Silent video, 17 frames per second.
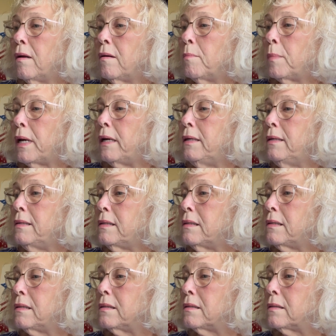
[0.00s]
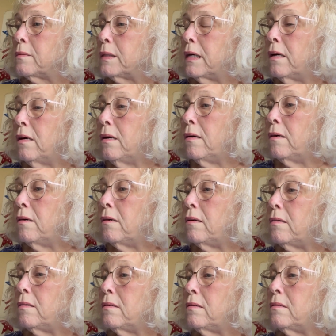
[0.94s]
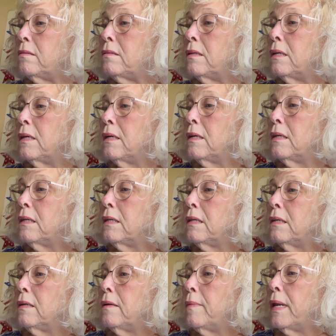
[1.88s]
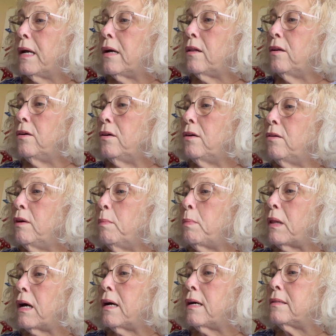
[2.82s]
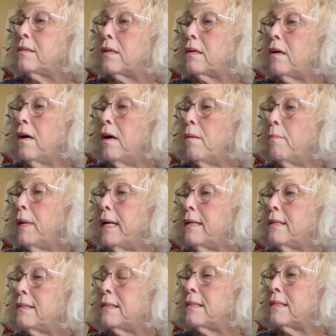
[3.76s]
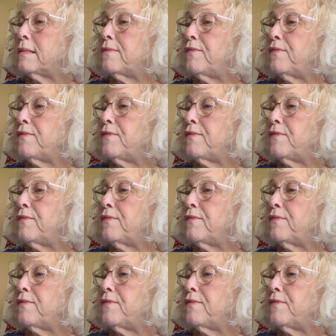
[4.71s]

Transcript: Paste. There we go. To include replies to comments,